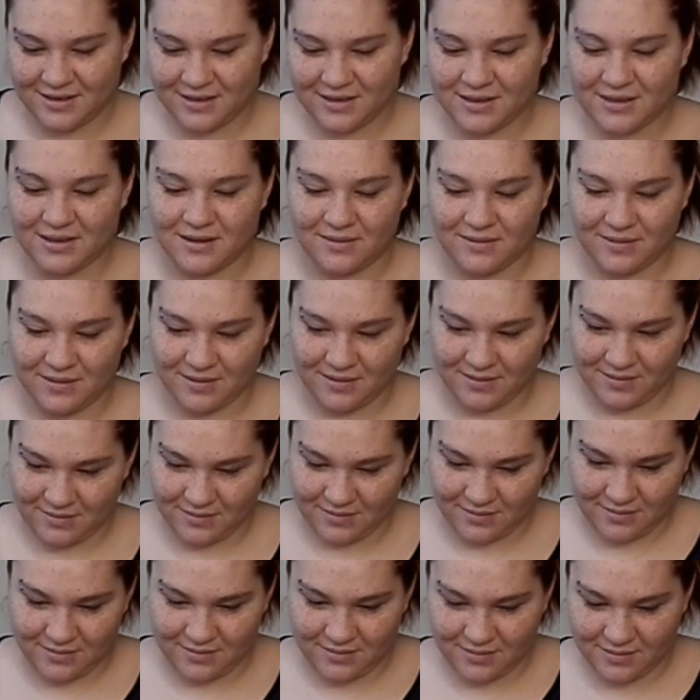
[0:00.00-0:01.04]
There we go.
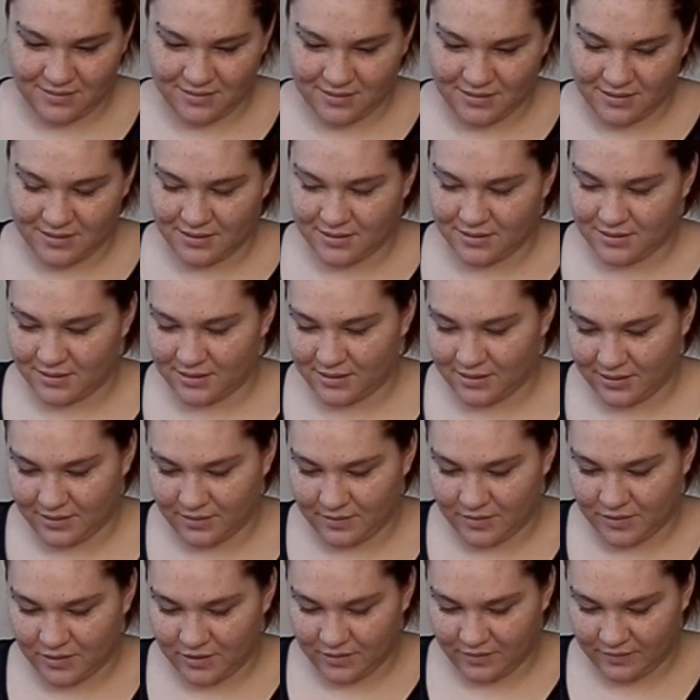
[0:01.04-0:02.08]
That
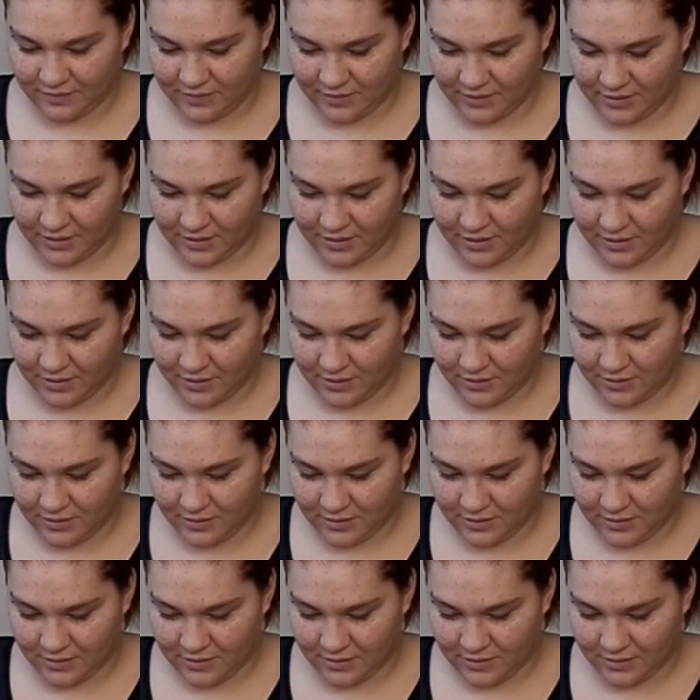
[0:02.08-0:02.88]
goes off there.